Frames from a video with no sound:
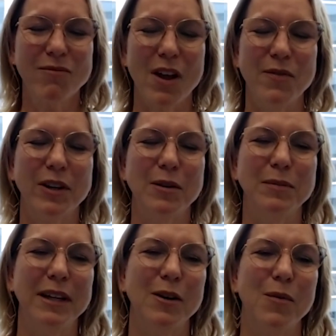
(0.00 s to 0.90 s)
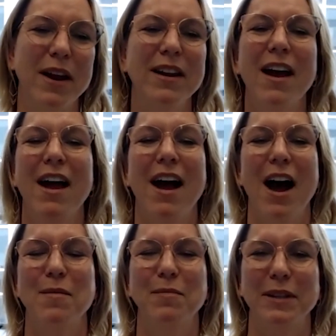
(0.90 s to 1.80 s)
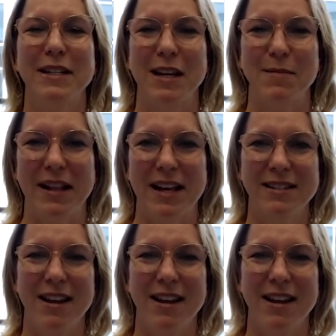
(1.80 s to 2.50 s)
of a completed one, please email us.